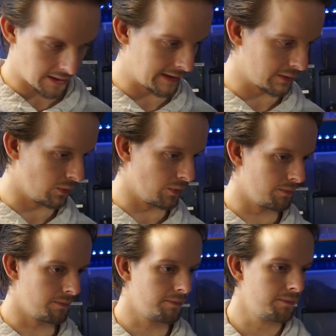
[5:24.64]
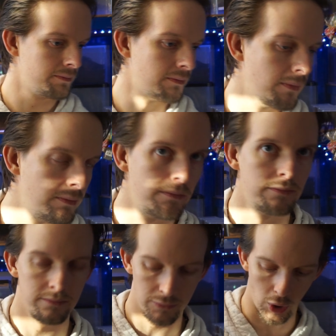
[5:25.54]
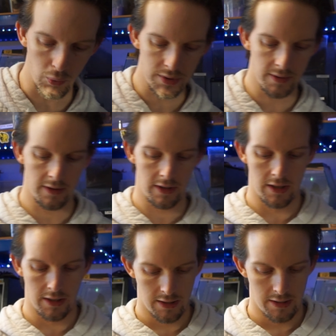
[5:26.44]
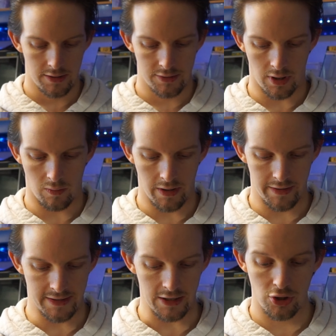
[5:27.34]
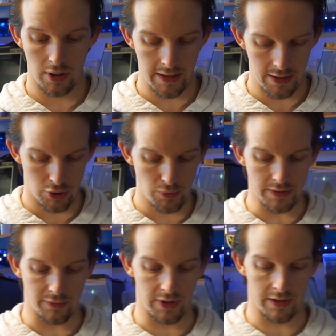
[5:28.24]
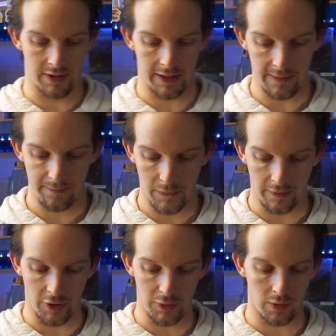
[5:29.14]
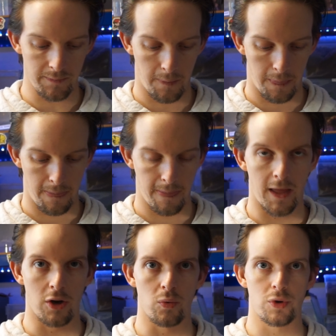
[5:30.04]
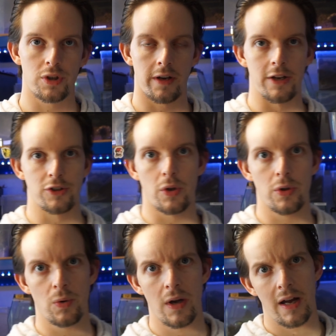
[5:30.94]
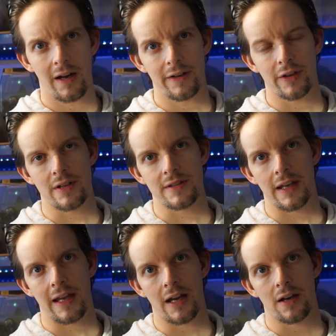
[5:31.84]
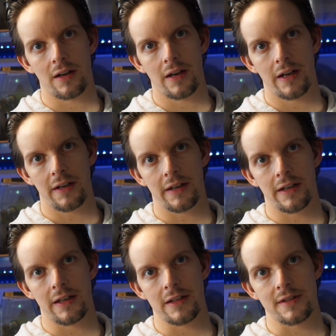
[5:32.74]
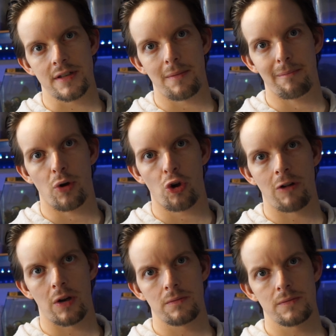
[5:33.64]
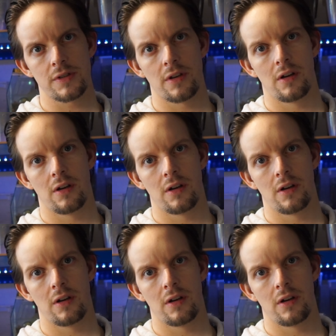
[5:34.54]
little note. So there's actually 2 sets of stickers in here. The first one, I will again show you. You can see here is Buggrounds,